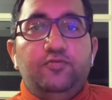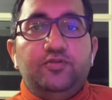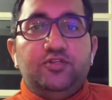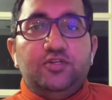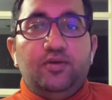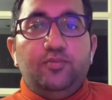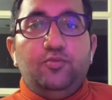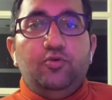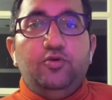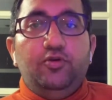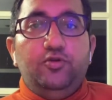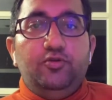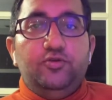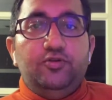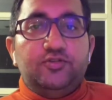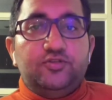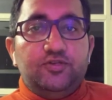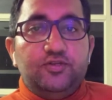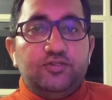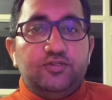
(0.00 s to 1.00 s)
which I'm going to
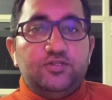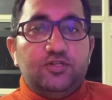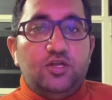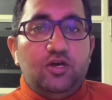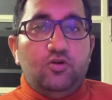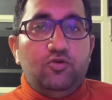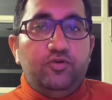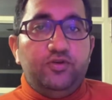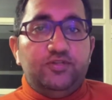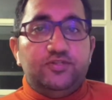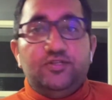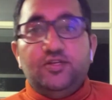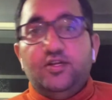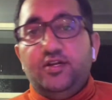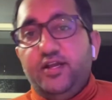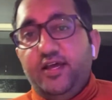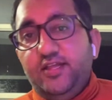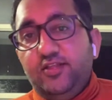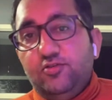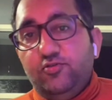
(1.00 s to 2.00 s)
discuss now. It's a
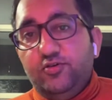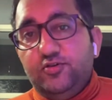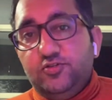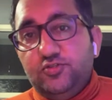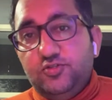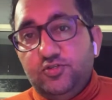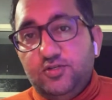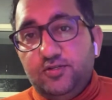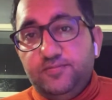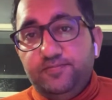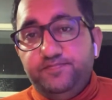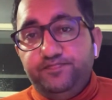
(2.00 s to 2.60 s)
ninth question,